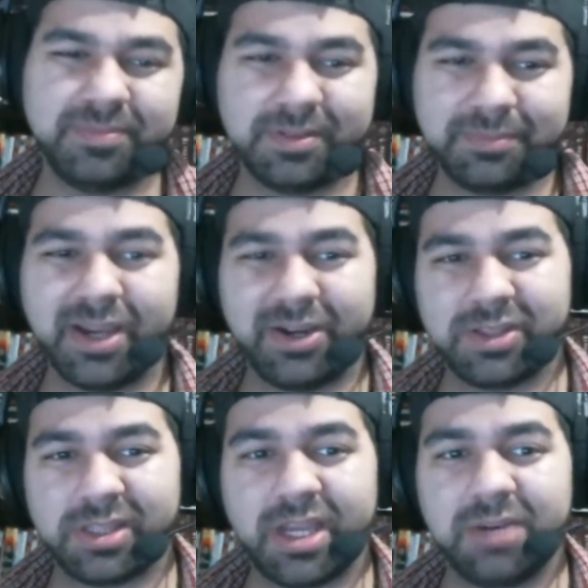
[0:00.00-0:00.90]
be
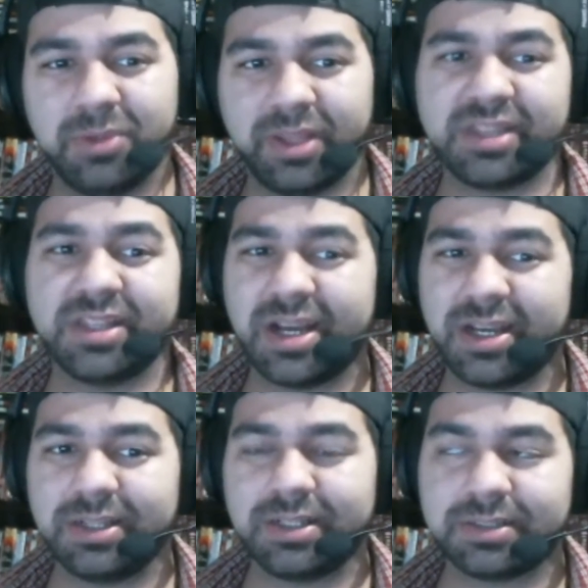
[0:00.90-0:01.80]
understandable. That's
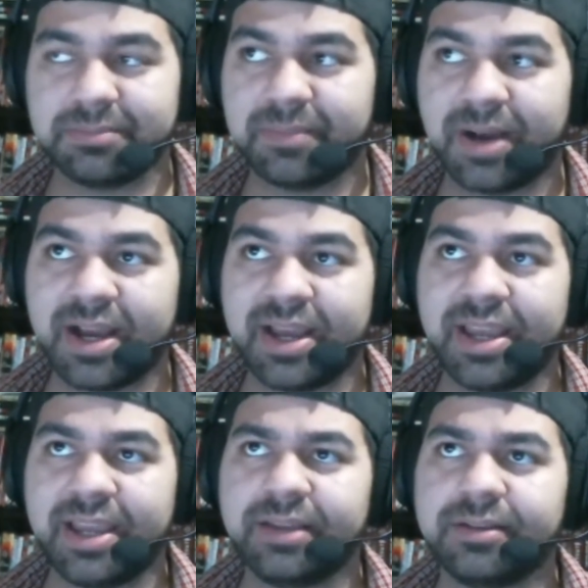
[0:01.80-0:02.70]
not
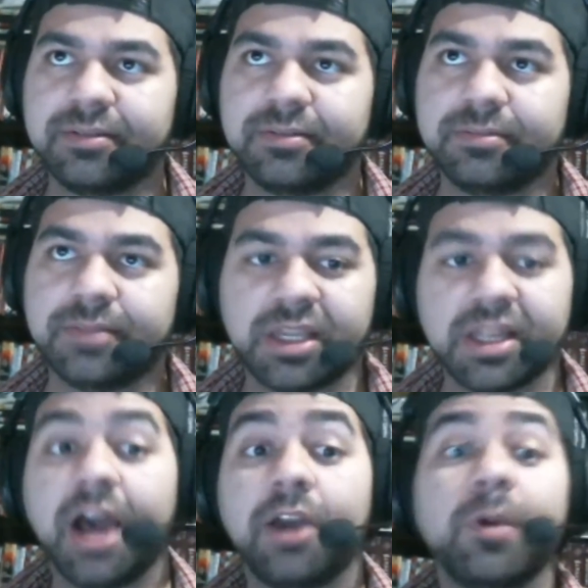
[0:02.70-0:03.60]

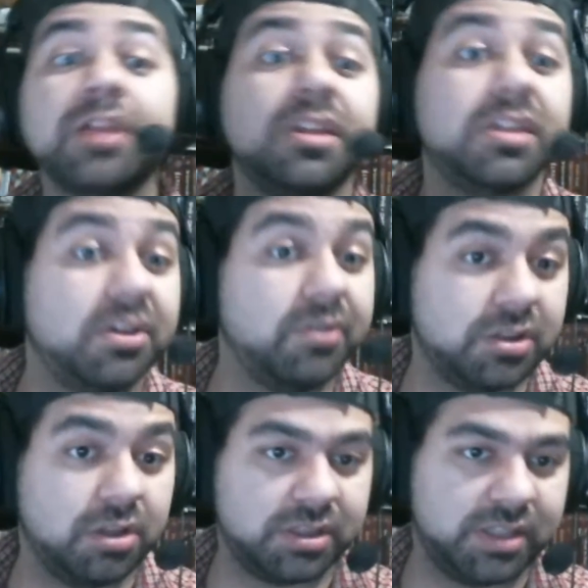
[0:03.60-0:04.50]
how the rest of the series
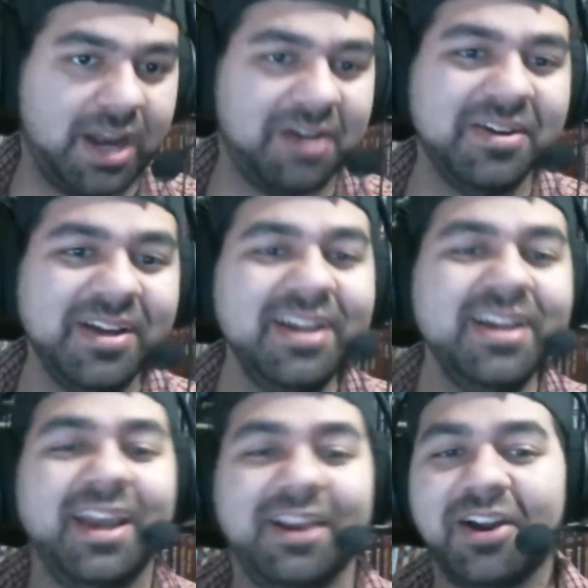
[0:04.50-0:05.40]
looks now.
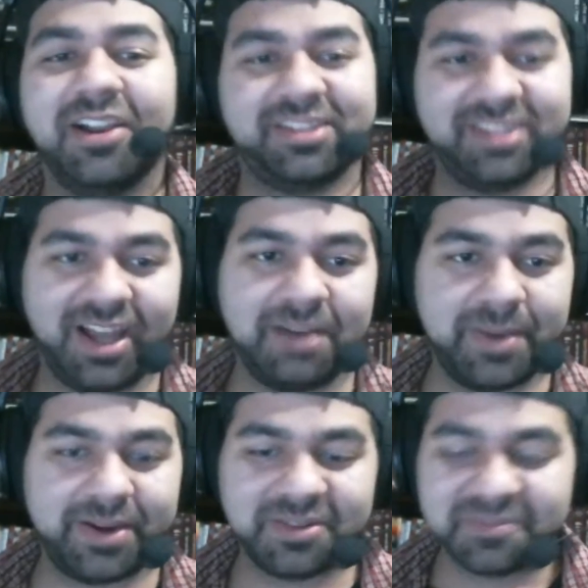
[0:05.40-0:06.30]
It all looks a lot
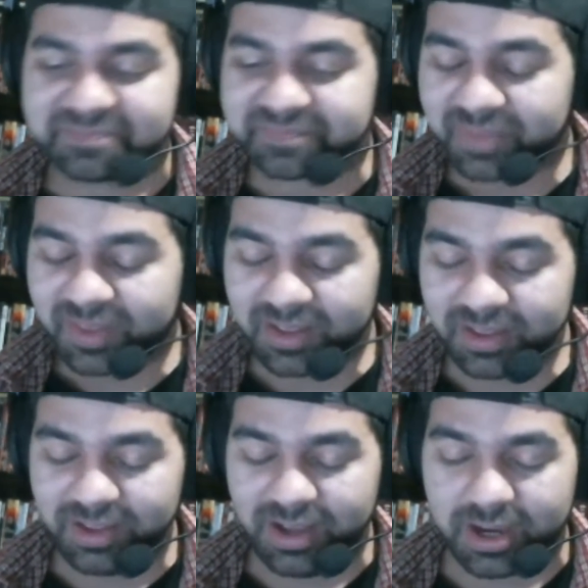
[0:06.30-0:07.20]
better.
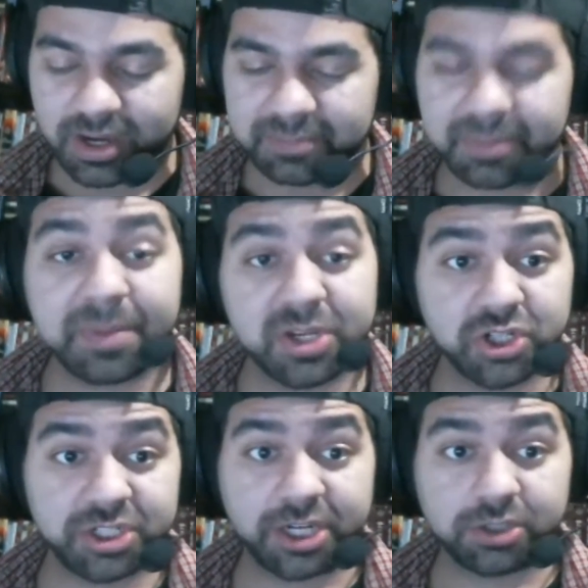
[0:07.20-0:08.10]
But be sure
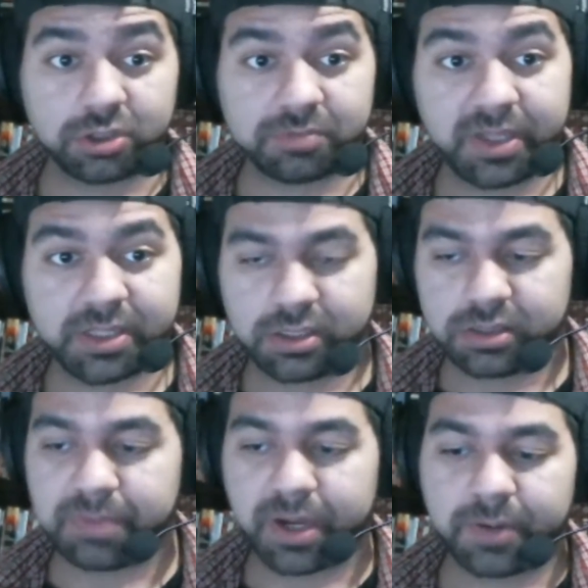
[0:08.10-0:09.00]
to check out those
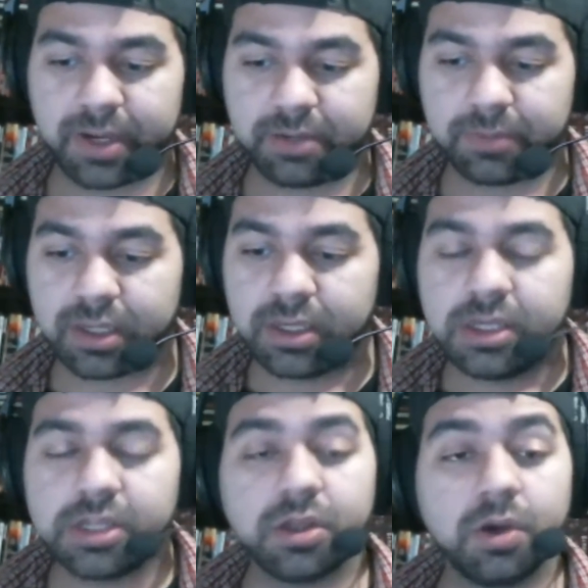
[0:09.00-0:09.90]
playlists, by the way, anyway.
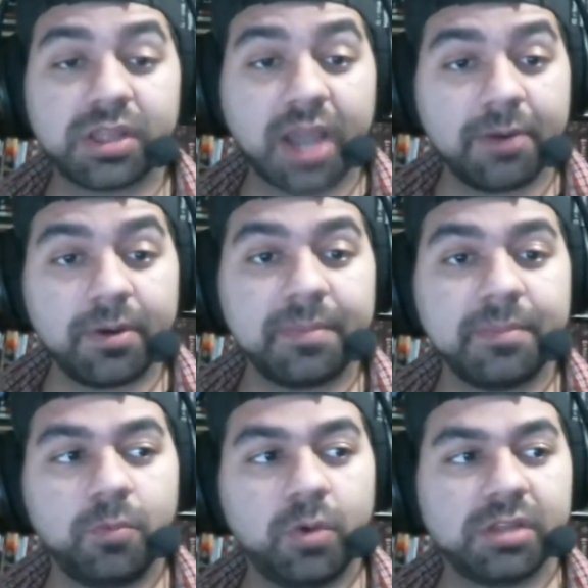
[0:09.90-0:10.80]
So
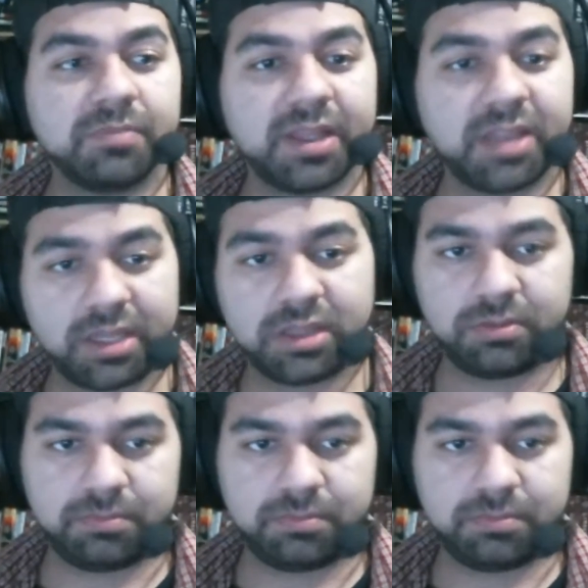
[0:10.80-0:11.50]
Skyrim was my test